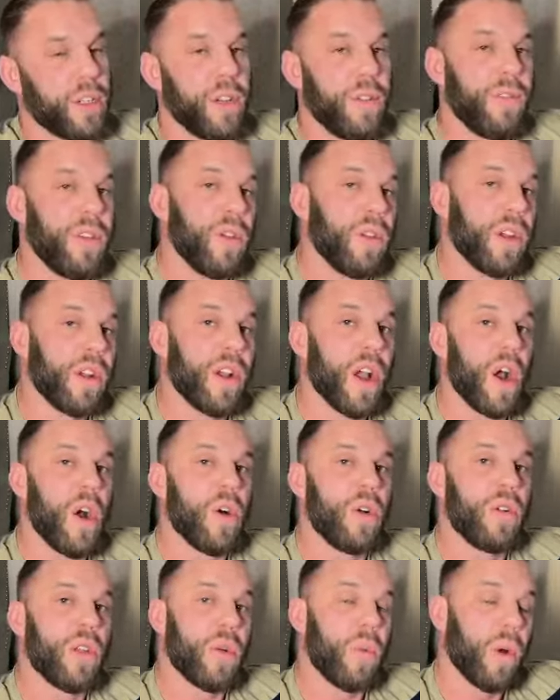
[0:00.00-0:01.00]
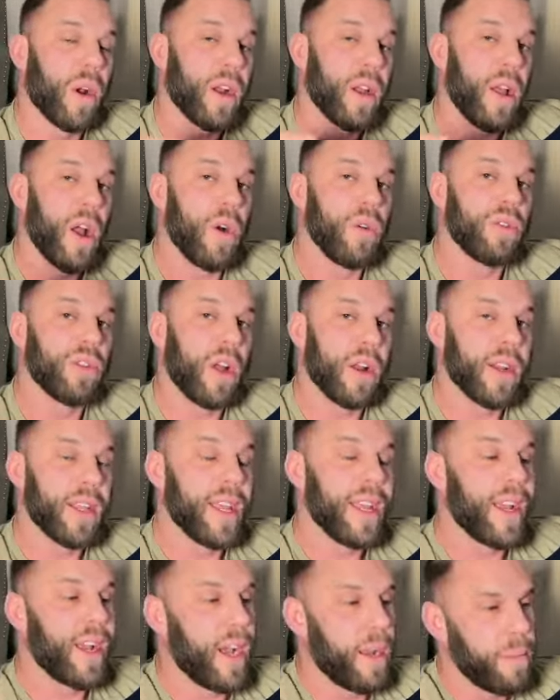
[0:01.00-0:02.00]
to view the code that we're gonna host on
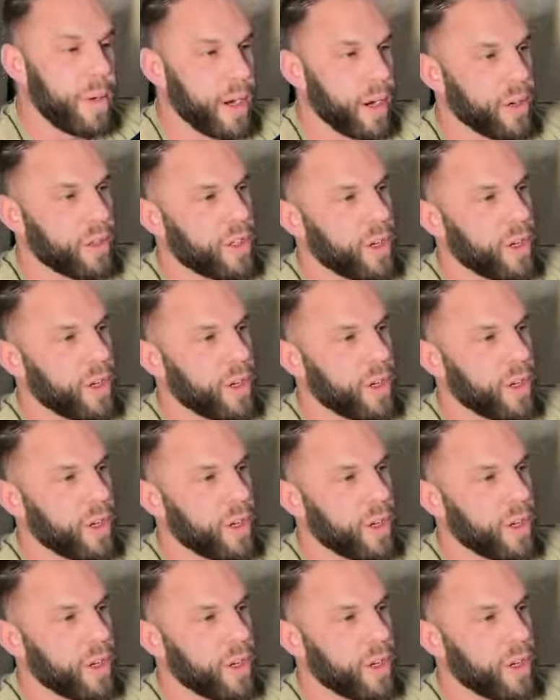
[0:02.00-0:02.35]
GitHub here.